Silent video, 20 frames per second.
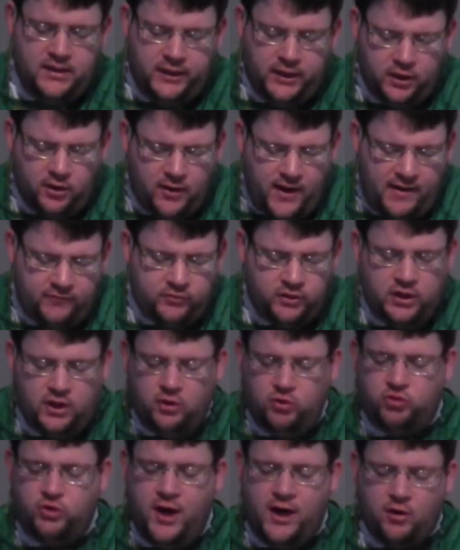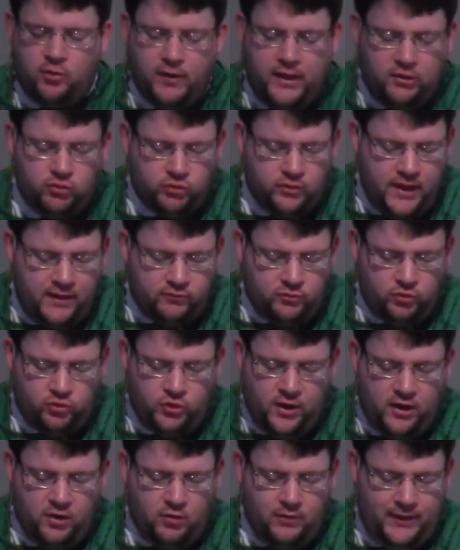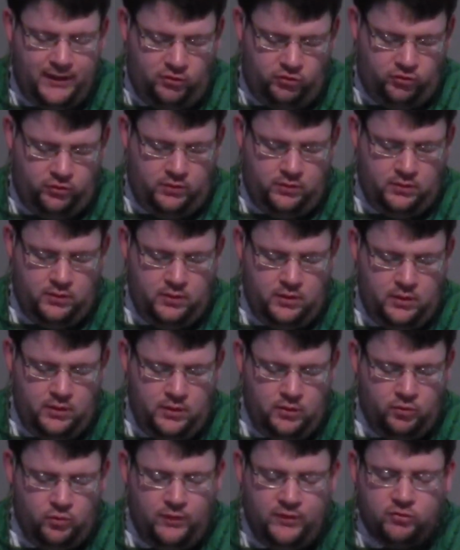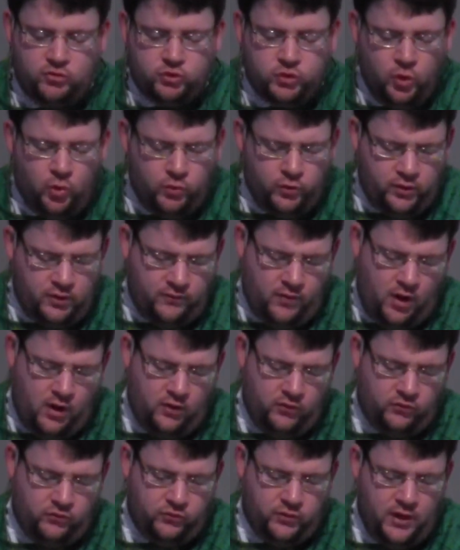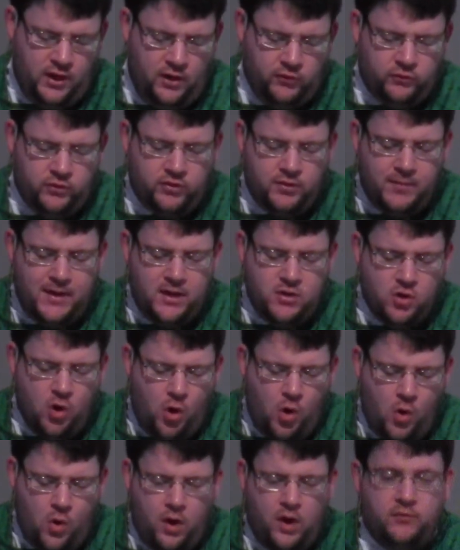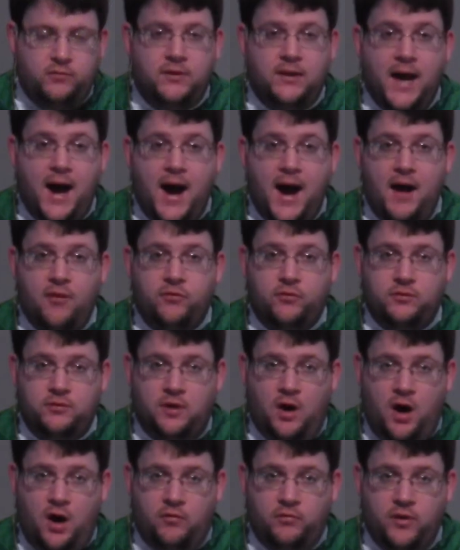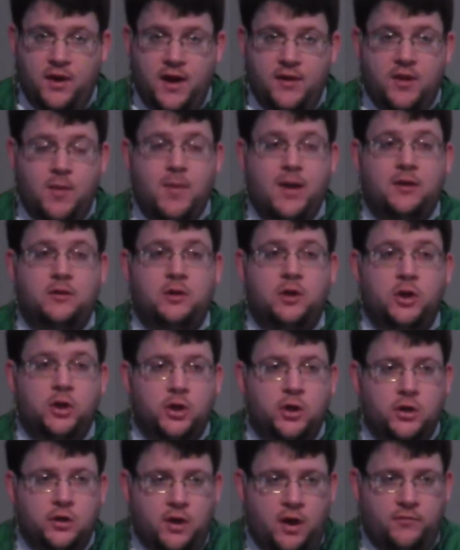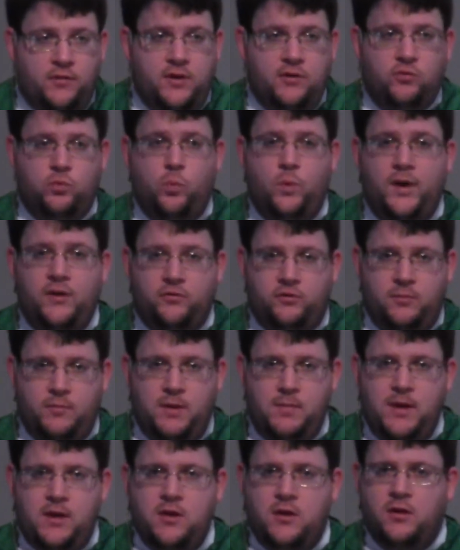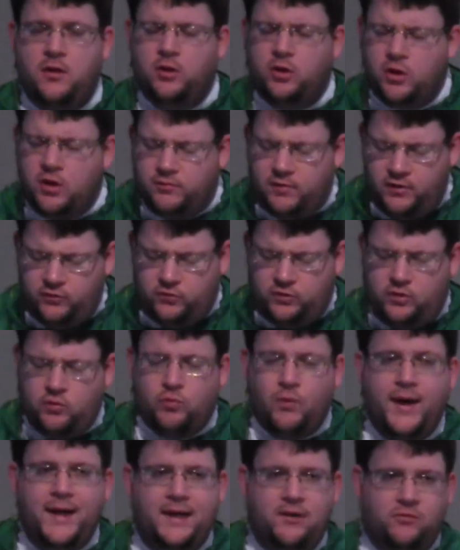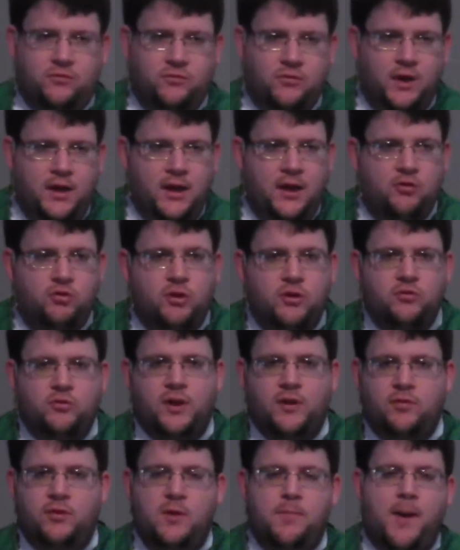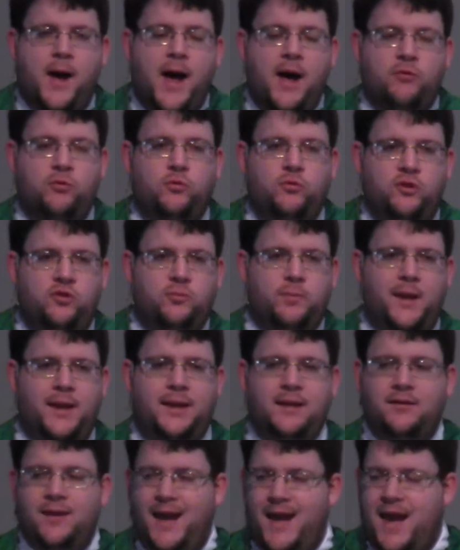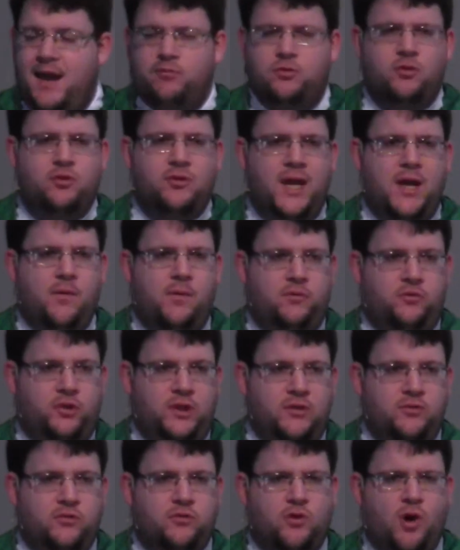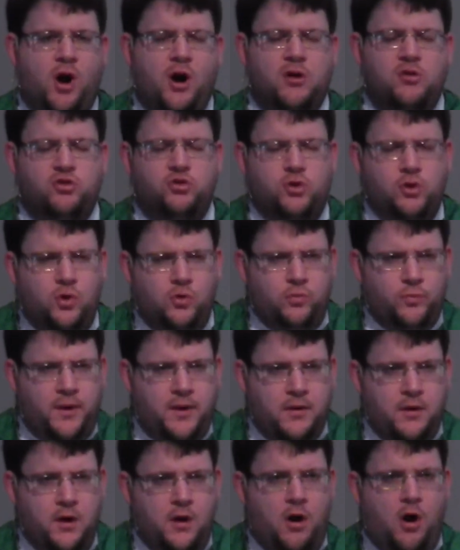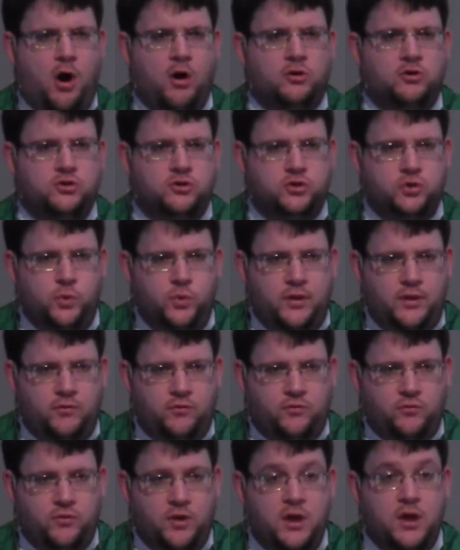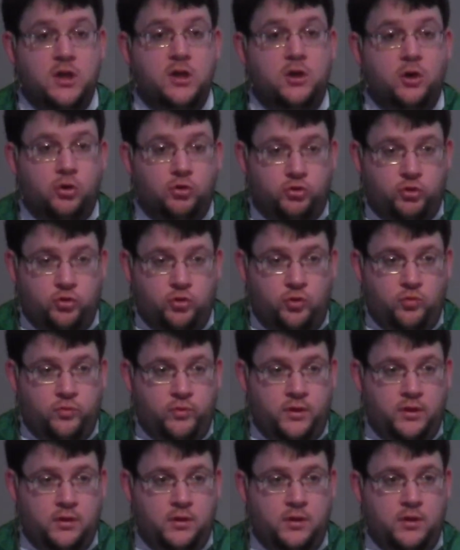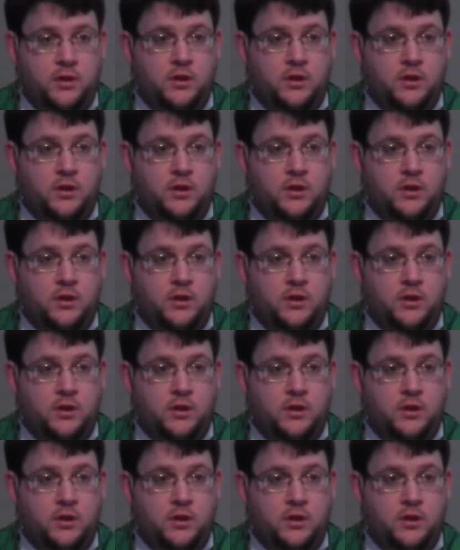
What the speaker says: year after year, generation after generation, to these children of ours, so that they may know of God's love. They may learn of his wisdom. They may learn of his grace, just like the apostles did, spending day after day with Jesus. Our children, our students, your children,